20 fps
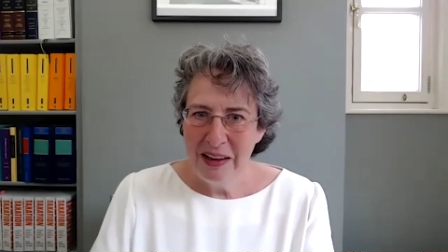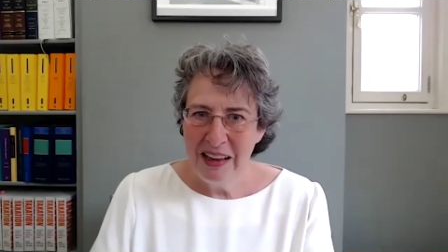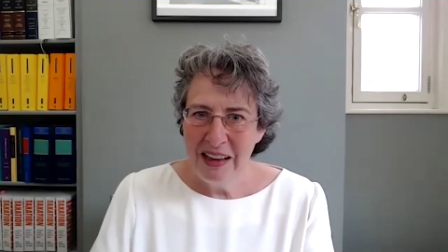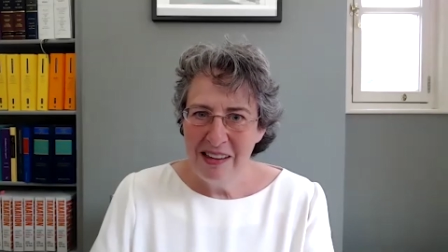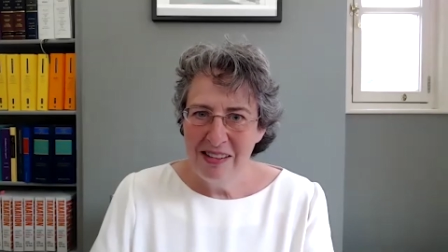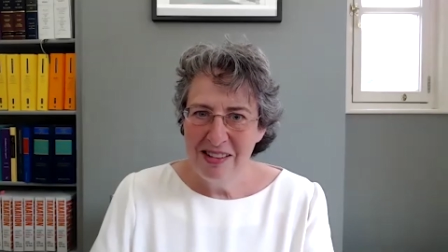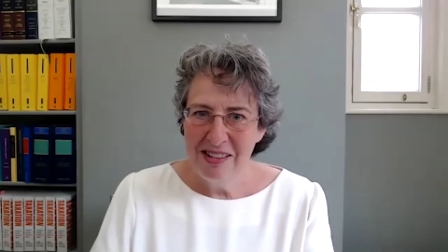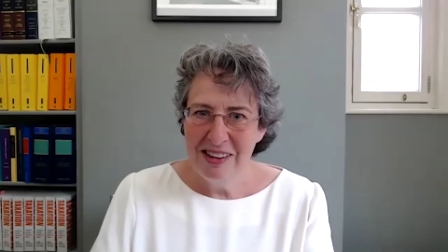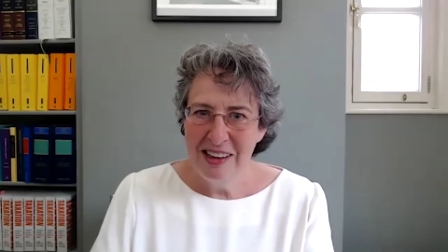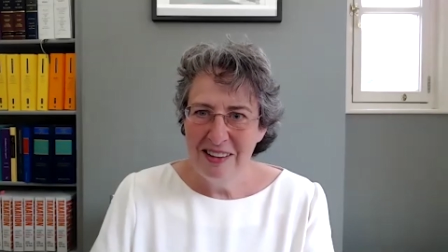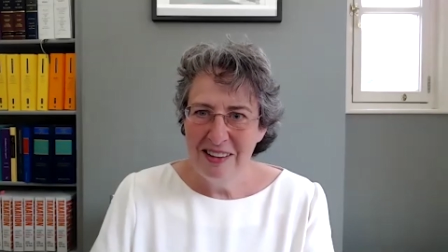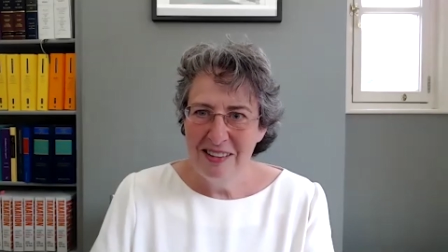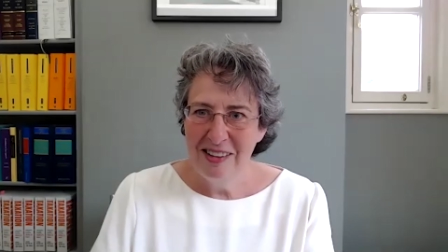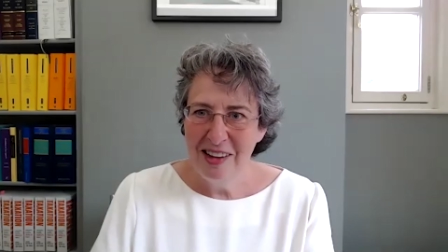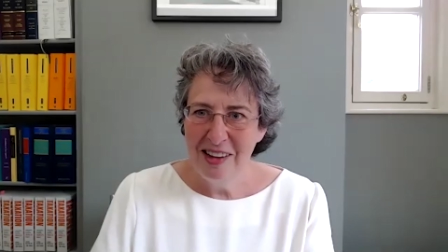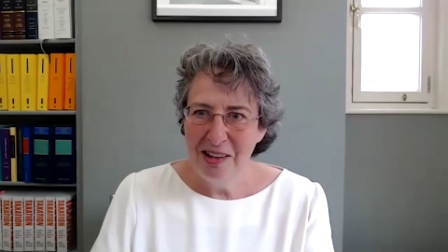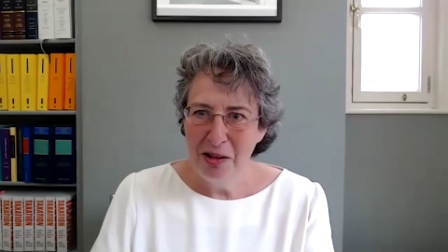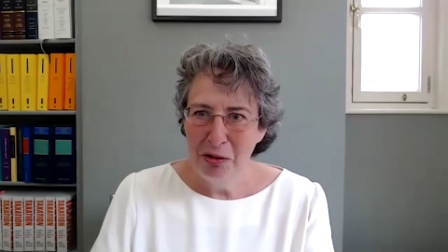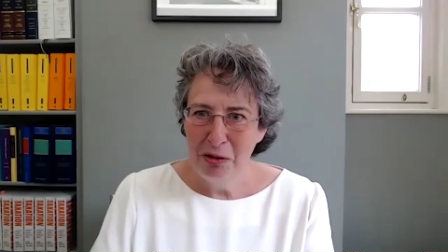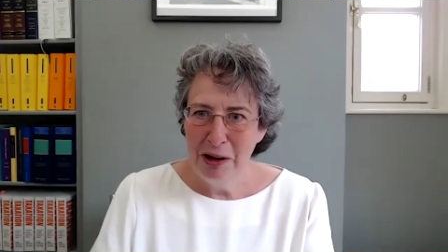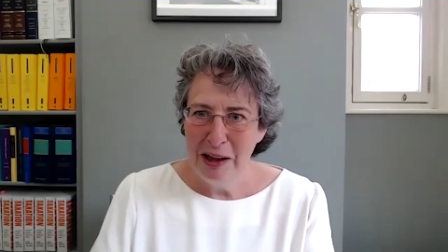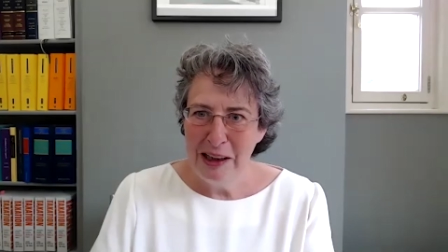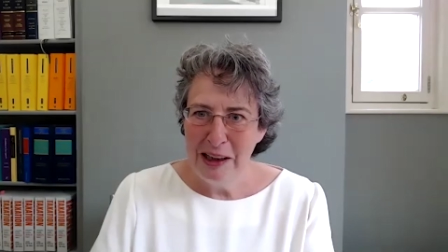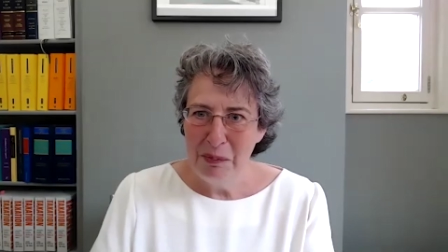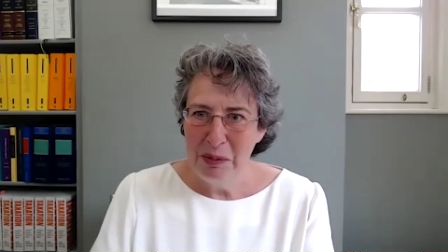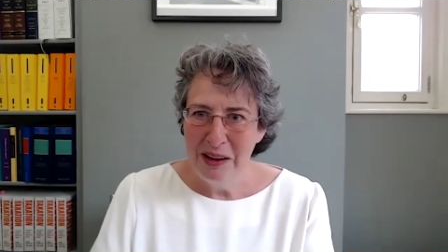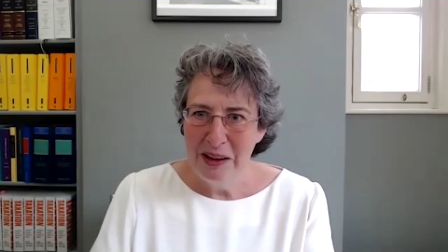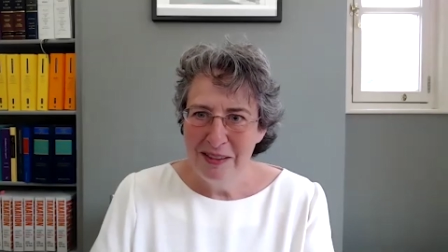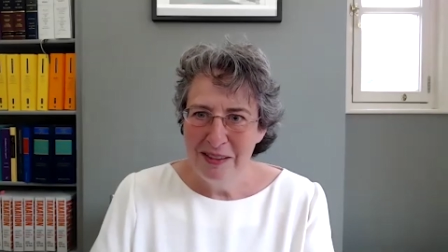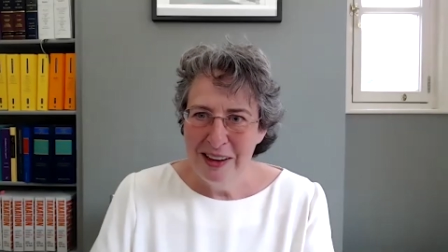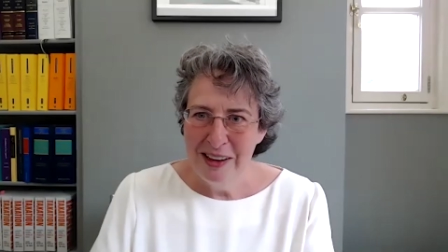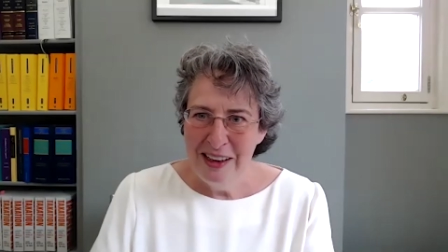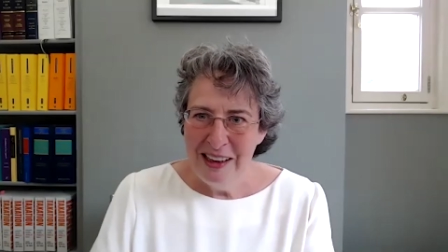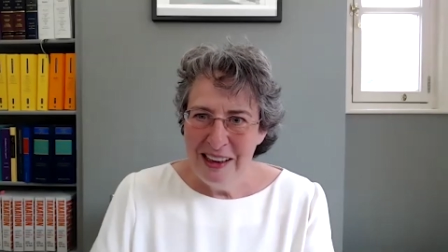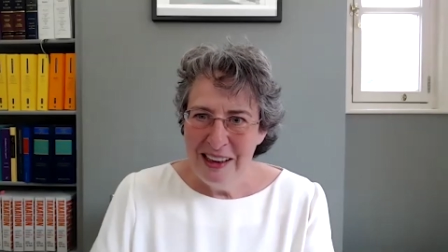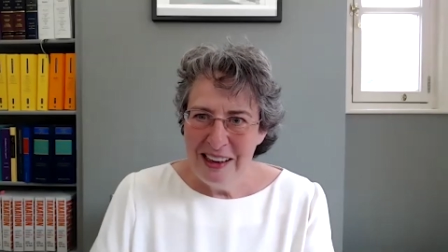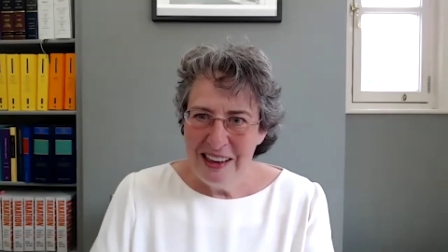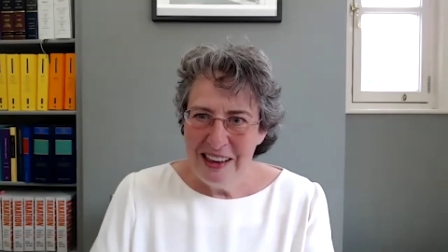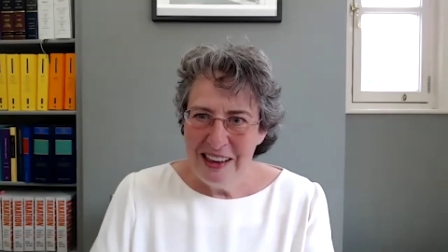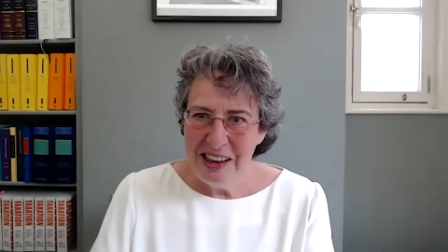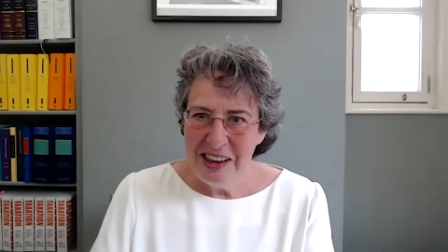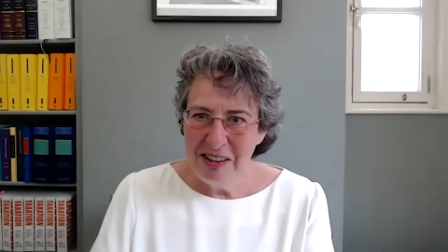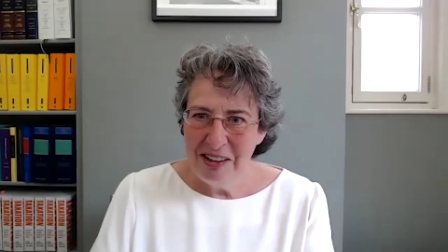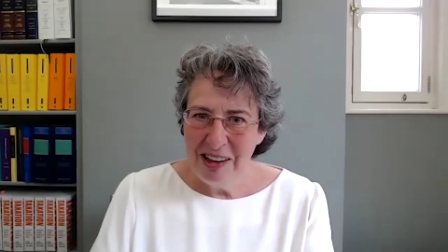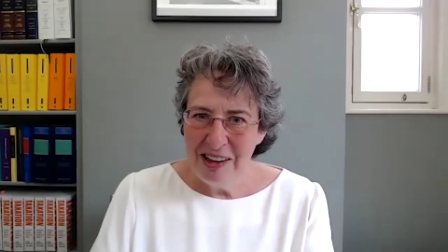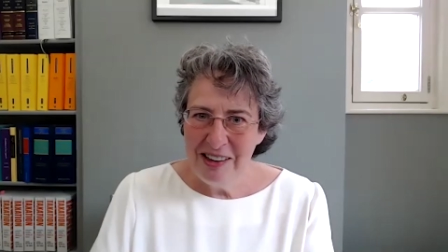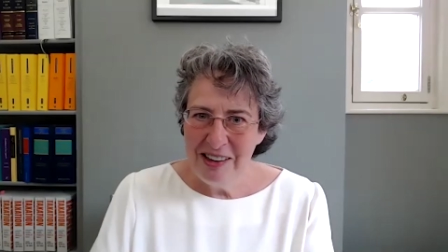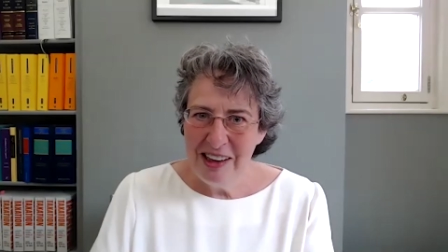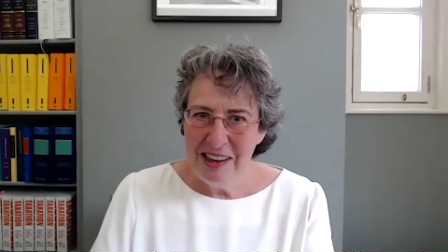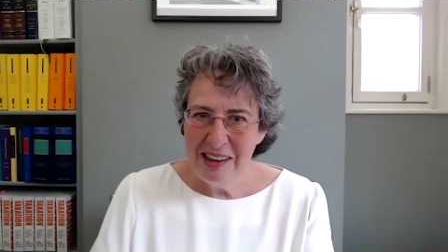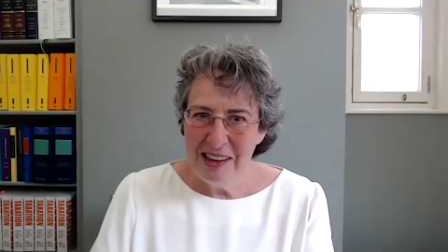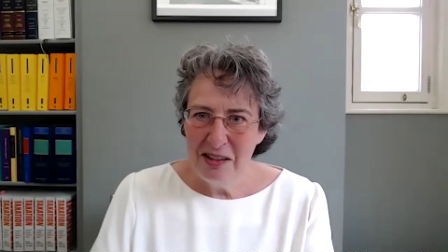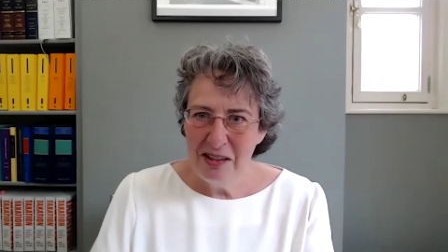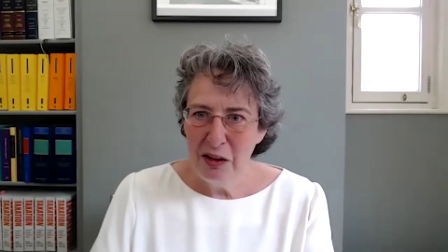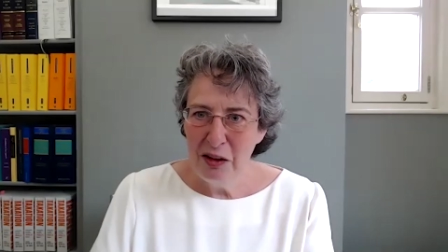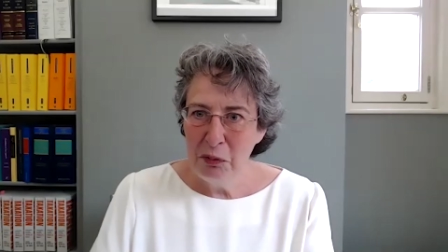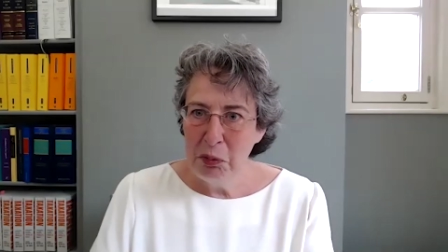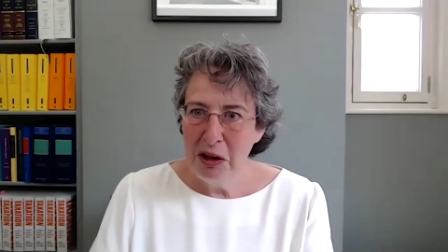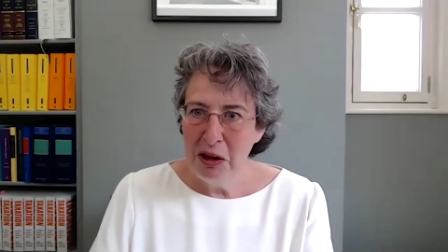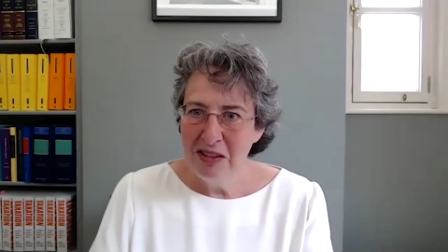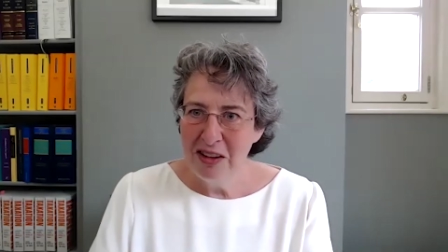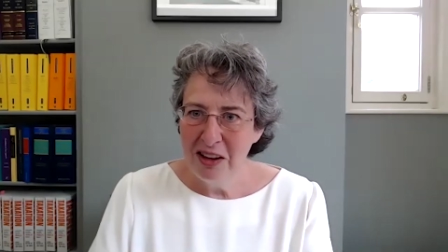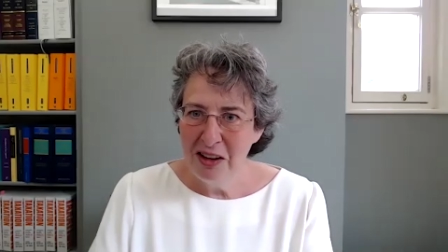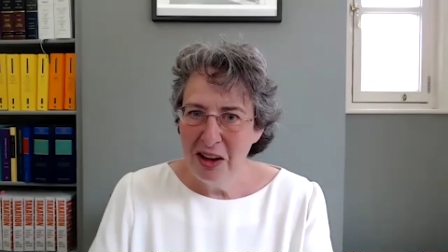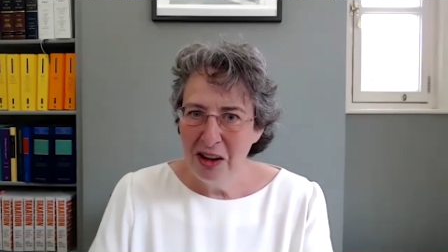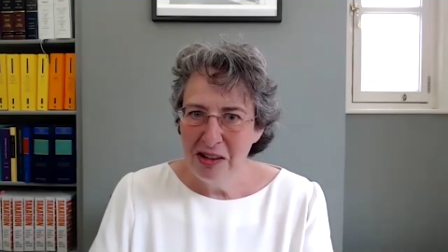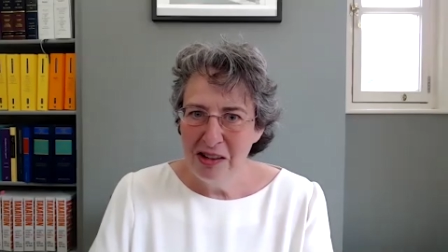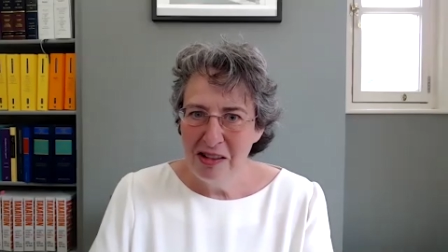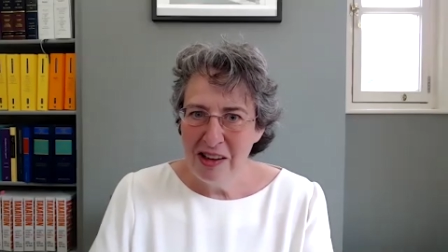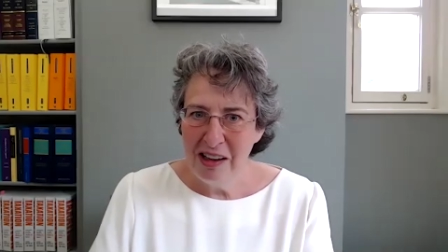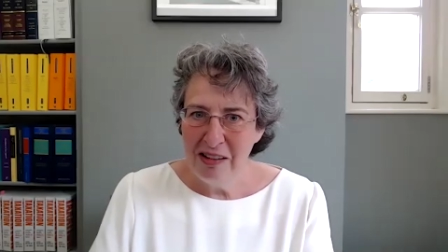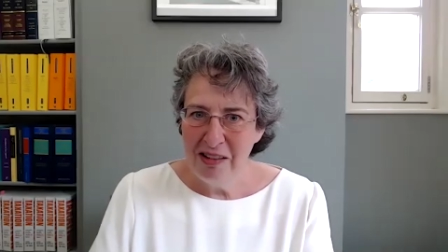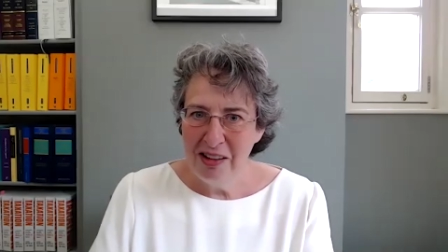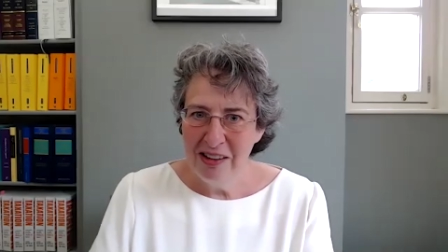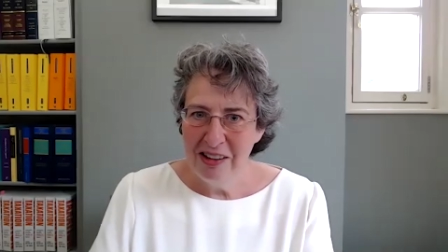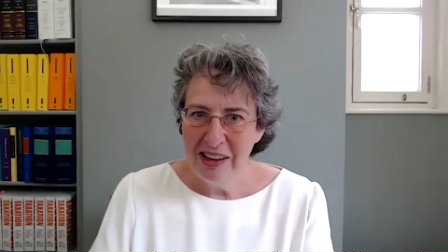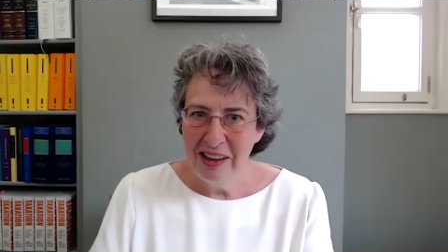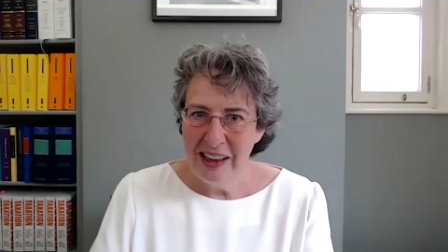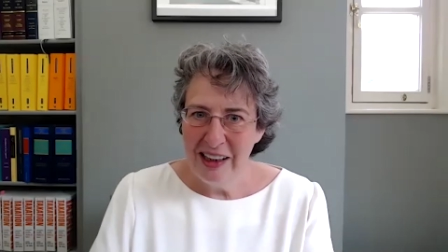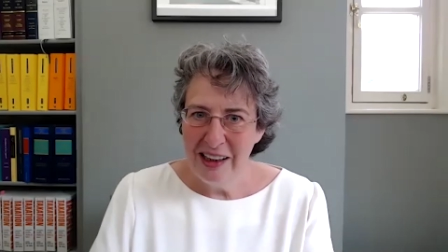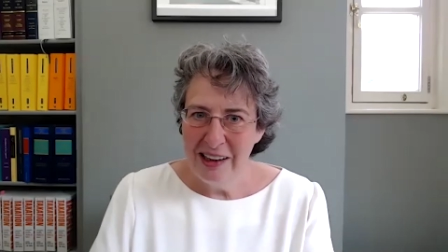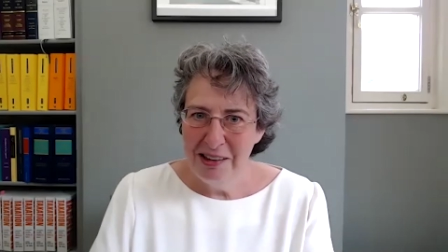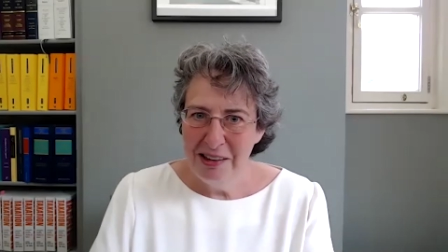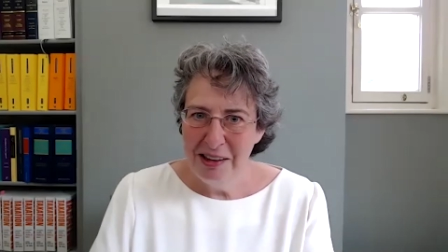SDLT already, but you know I think there's sort of pros and cons there, aren't there?